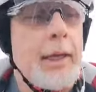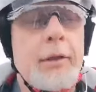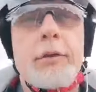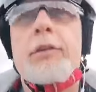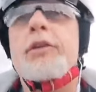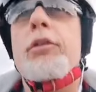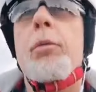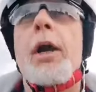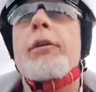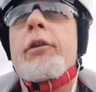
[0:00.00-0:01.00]
in a
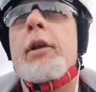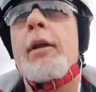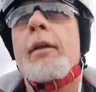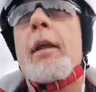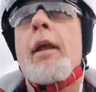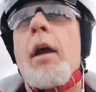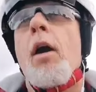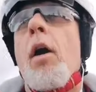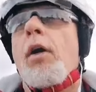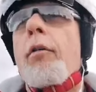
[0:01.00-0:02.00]
situation
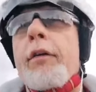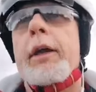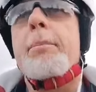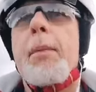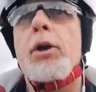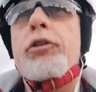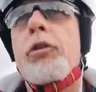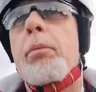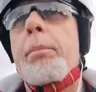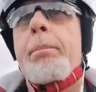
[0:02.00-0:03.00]
of
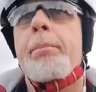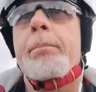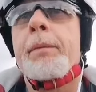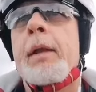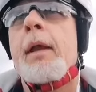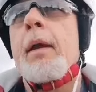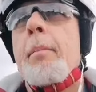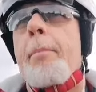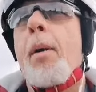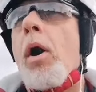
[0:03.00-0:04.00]
emotional
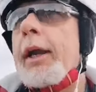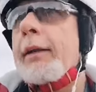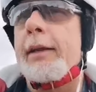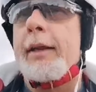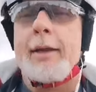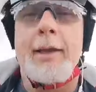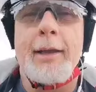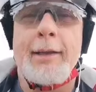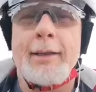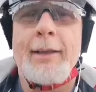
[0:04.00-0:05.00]
binding.
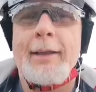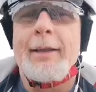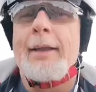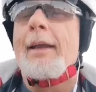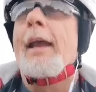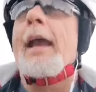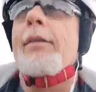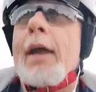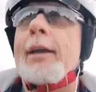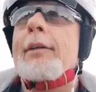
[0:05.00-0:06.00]

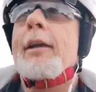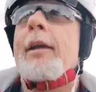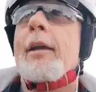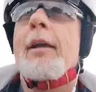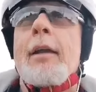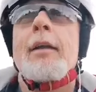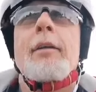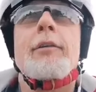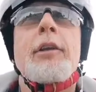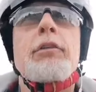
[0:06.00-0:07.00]
And that
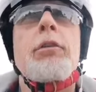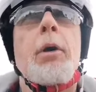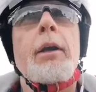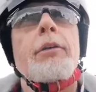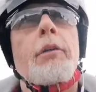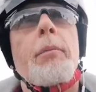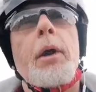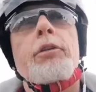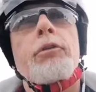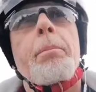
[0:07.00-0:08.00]
situation of
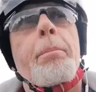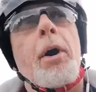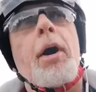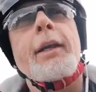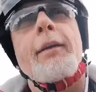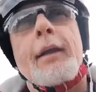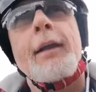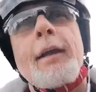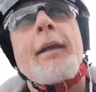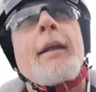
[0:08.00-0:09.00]
emotional binding
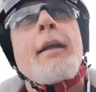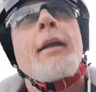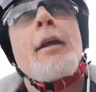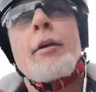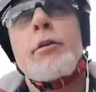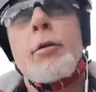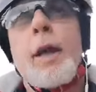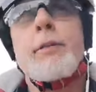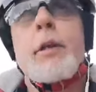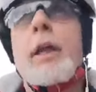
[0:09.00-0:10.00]

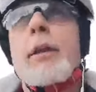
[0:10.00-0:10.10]
creates an